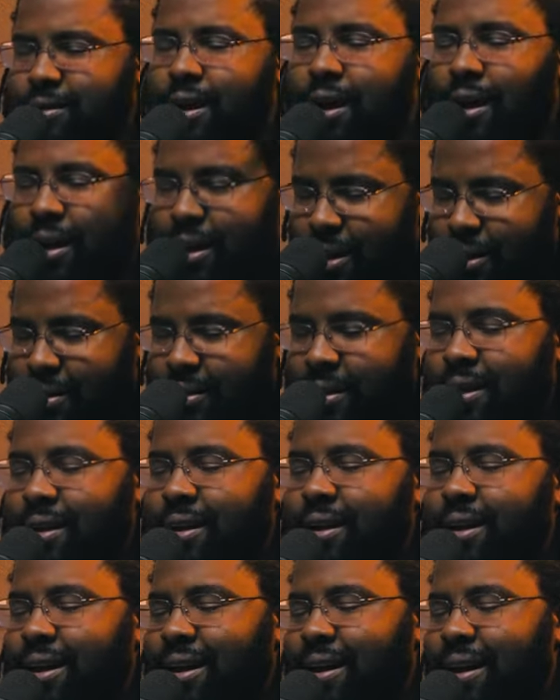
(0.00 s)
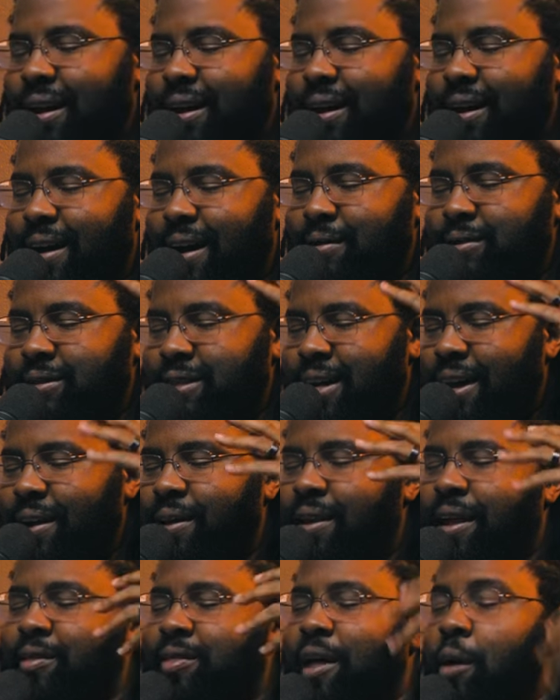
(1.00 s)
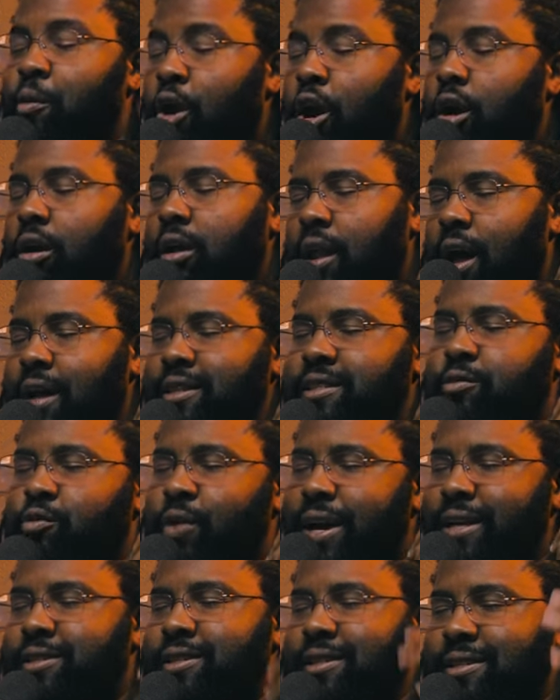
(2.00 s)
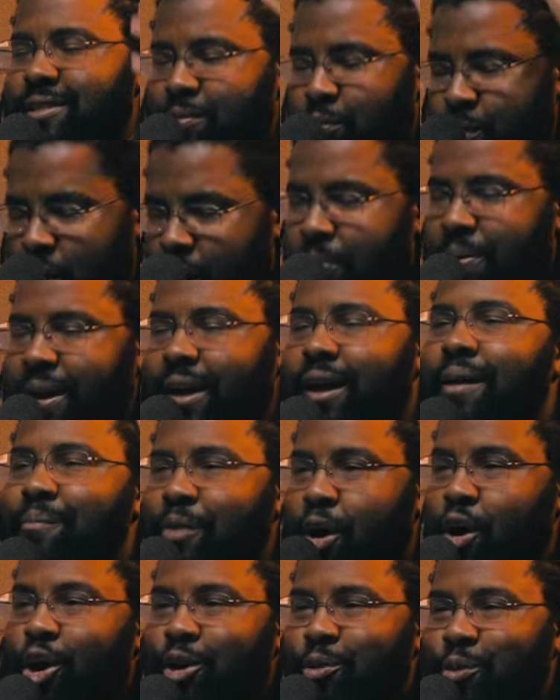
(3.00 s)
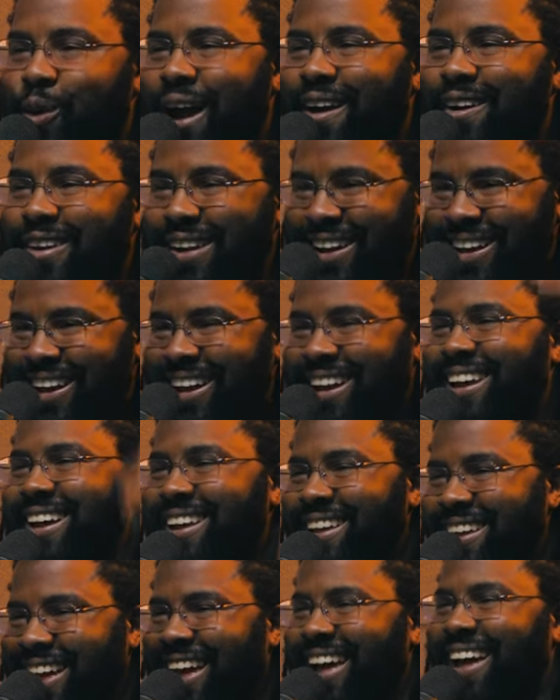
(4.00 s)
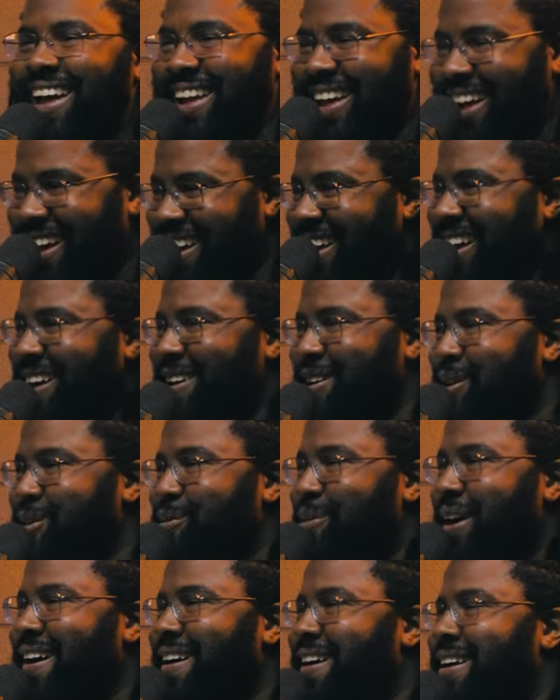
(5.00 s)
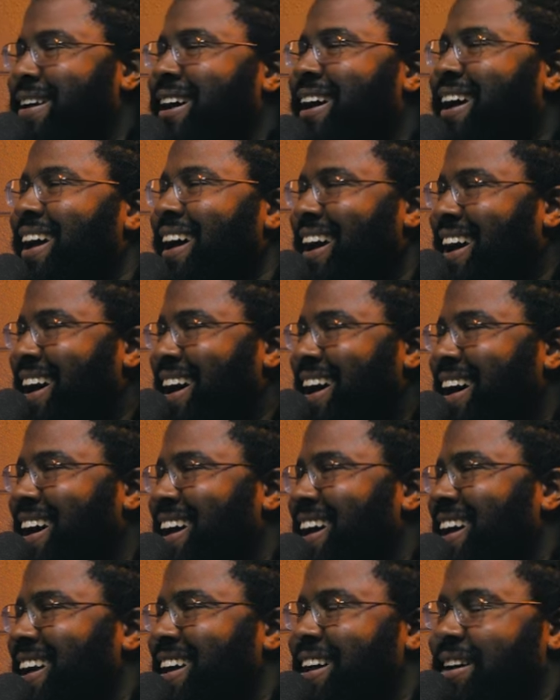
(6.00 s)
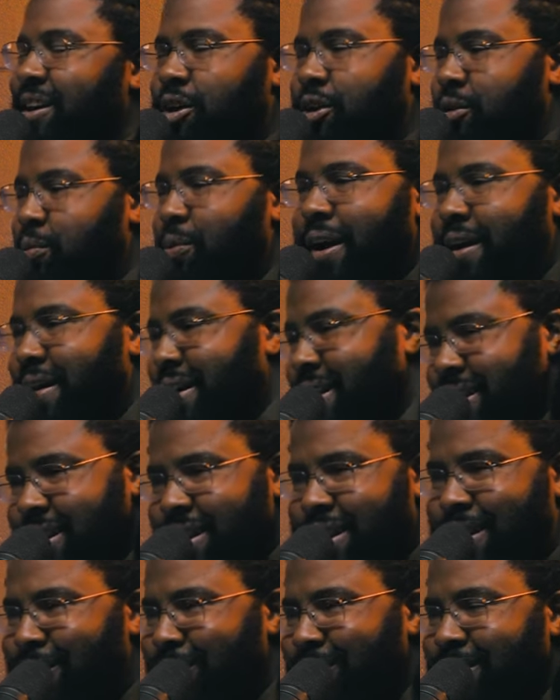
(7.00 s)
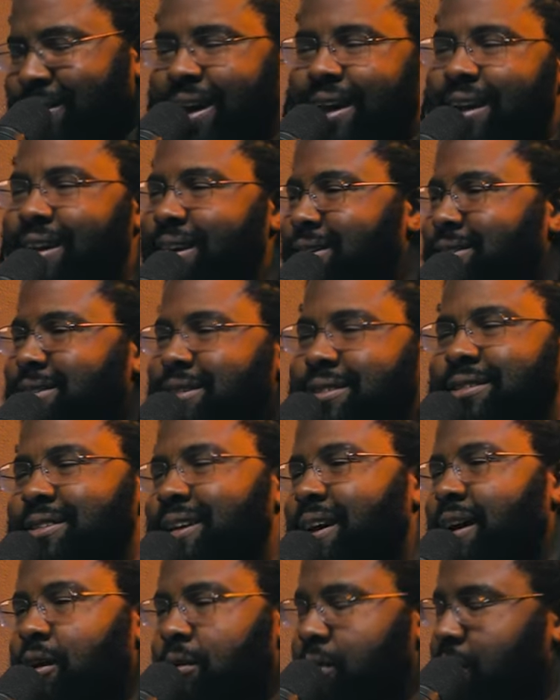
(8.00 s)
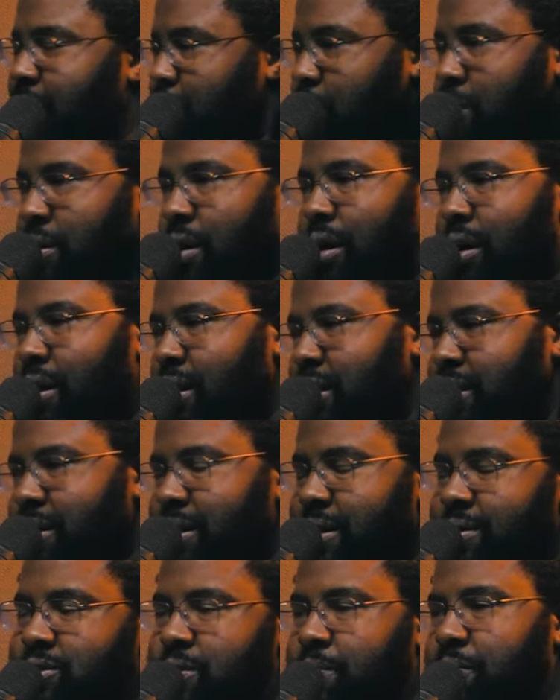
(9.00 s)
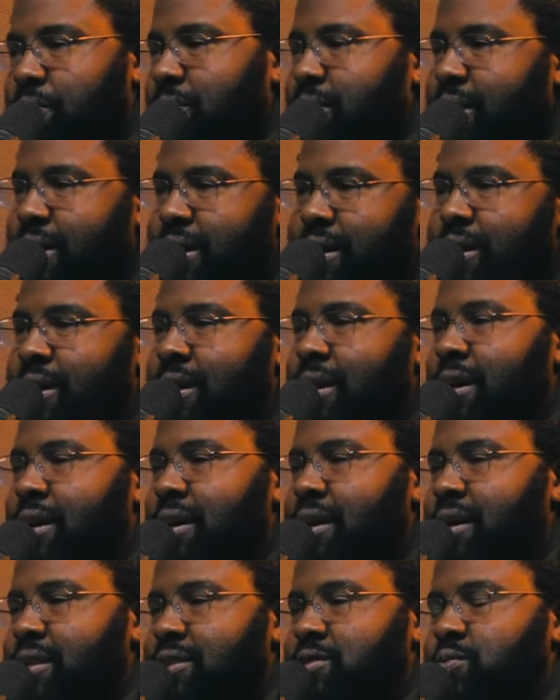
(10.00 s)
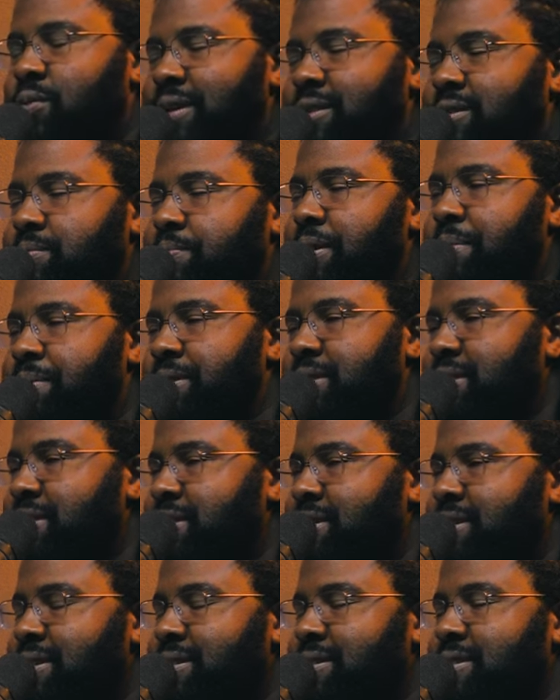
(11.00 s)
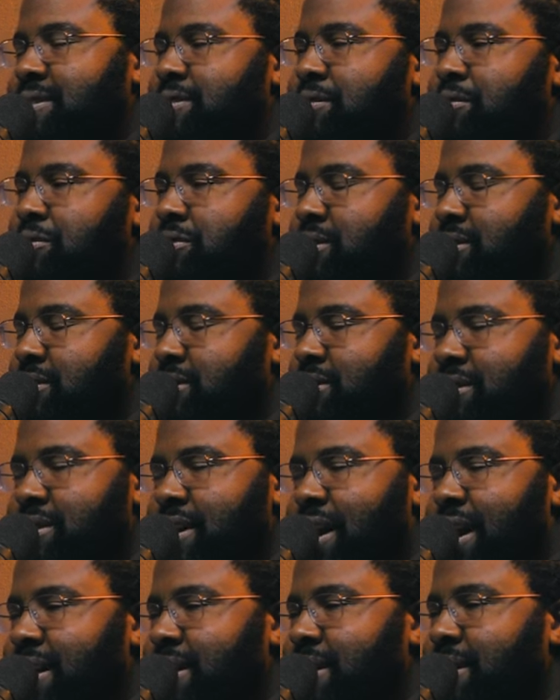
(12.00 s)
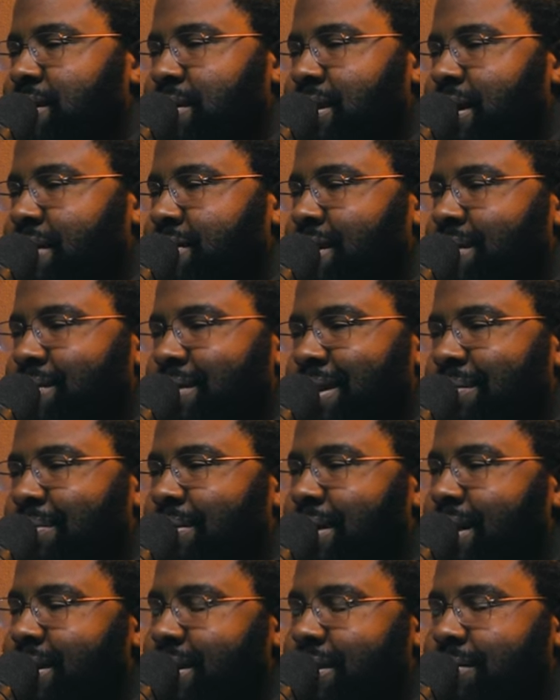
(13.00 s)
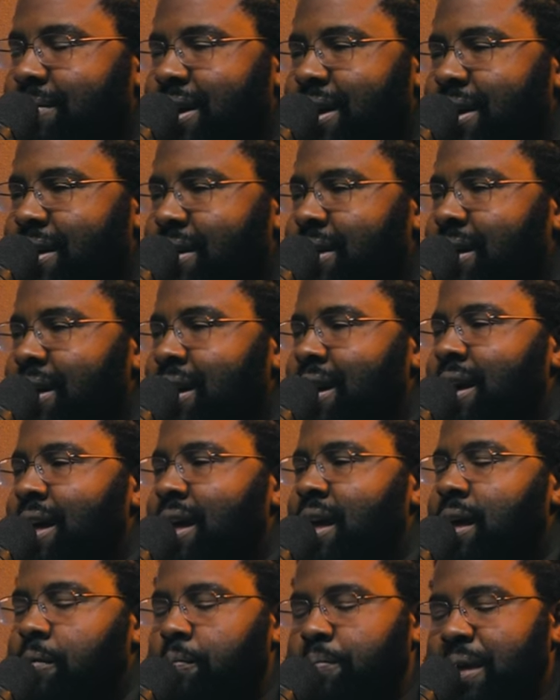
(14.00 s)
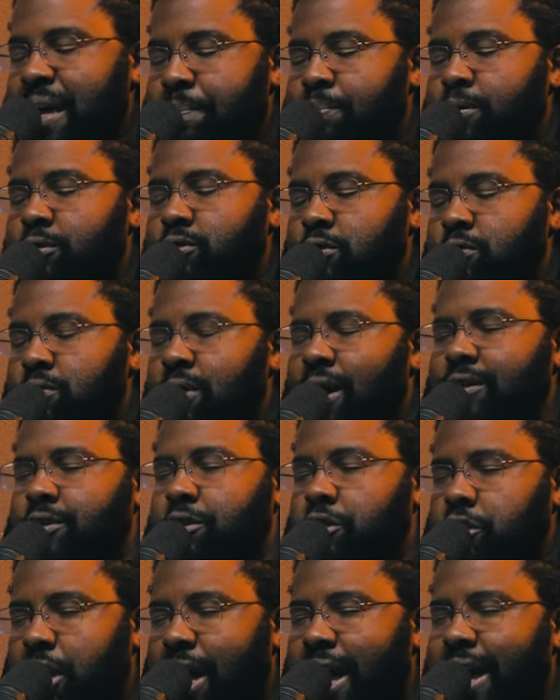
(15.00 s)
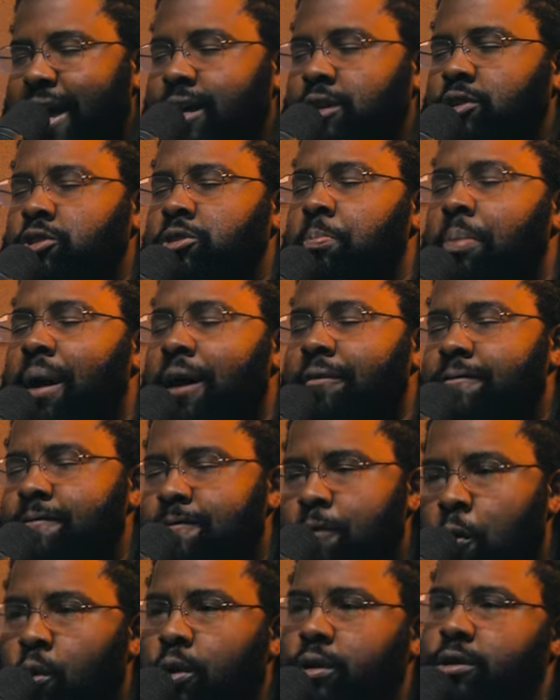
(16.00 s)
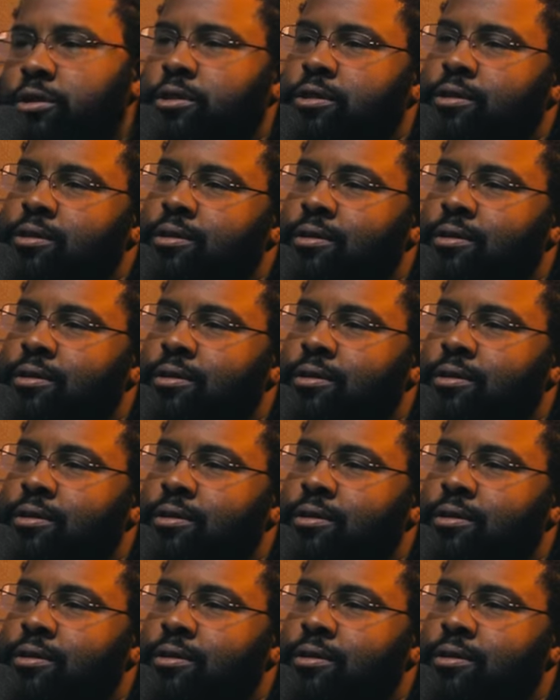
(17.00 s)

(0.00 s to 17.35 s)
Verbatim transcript: Uh, uh, I was saying like uh, that we're all closet racists and we're nobody tell them, nobody tell hood yeah yeah, yeah, yeah hood wearing uh, yeah. hood wearing you know like it's just like or like we're all you know supporting this white supremacist institution or society or whatever. And I'm like brother man, people do not change by force.